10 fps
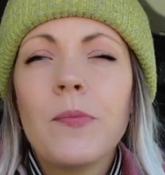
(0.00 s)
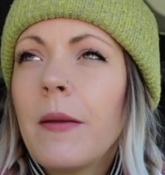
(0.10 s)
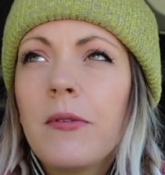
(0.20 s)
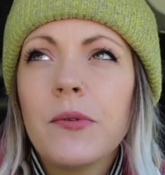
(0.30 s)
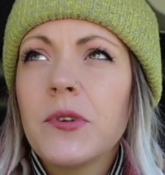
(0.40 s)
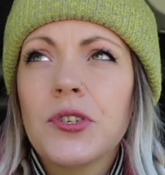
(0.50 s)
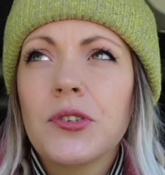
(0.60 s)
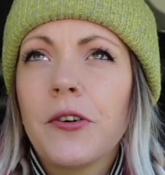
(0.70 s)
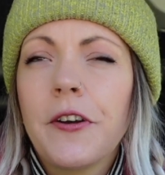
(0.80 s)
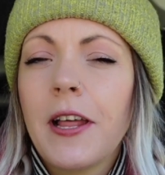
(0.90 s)
maybe we're just
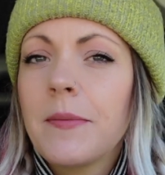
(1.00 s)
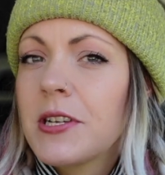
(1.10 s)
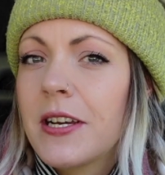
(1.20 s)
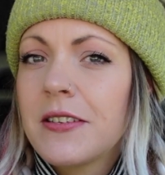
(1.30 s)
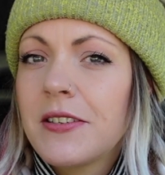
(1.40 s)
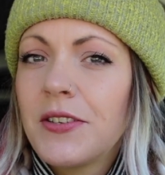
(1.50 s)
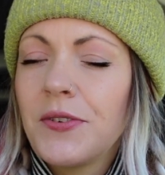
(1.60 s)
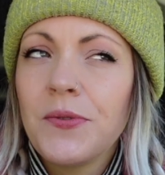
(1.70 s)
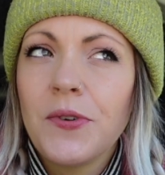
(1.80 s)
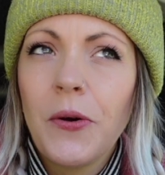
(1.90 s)
not acclimatized
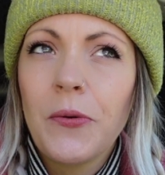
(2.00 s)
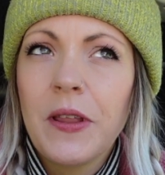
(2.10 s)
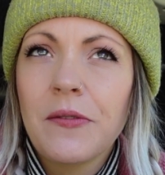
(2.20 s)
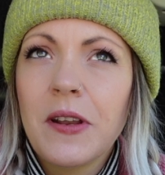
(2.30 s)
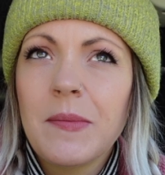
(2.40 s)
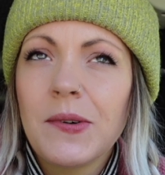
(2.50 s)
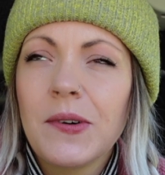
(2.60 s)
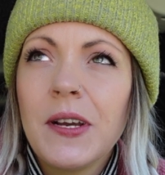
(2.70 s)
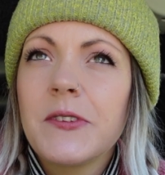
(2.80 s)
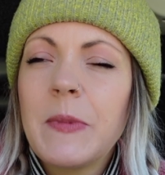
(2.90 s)
to cold weather anymore.
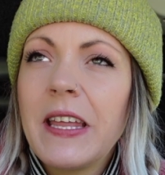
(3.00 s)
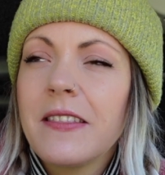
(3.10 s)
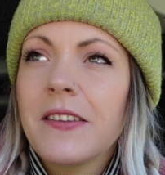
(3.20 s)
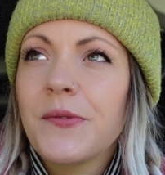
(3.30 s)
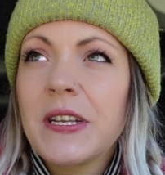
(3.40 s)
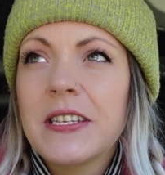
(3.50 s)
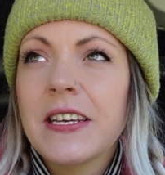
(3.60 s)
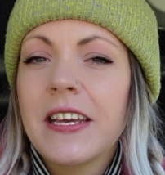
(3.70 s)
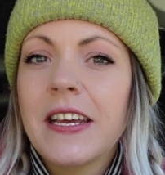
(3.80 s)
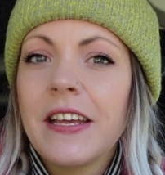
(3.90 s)
Spent the
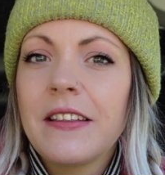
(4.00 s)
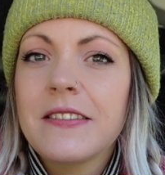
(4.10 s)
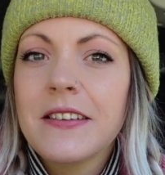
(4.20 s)
winter in